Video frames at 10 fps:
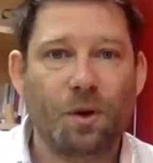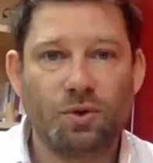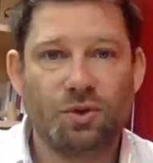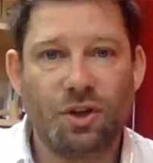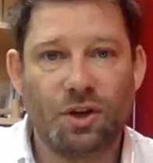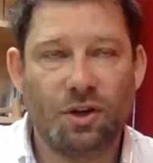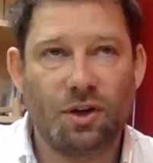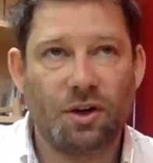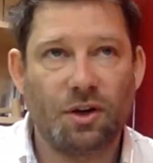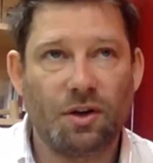who's
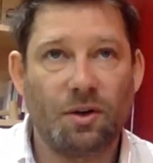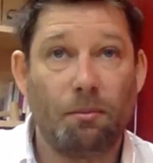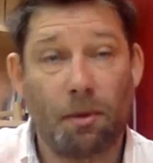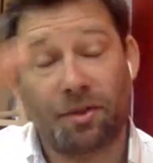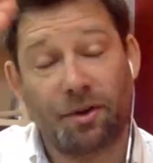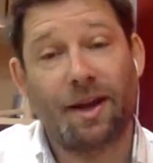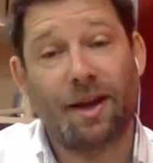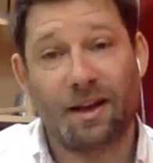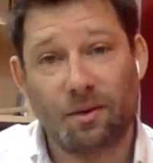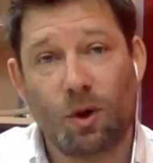the mother
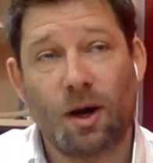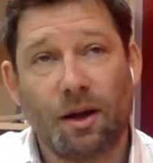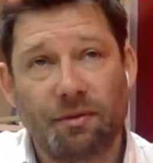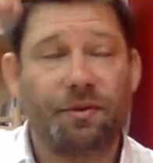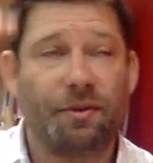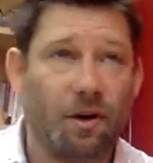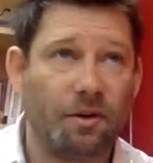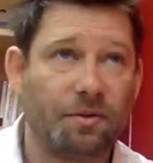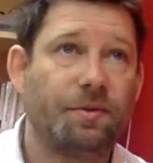and wife of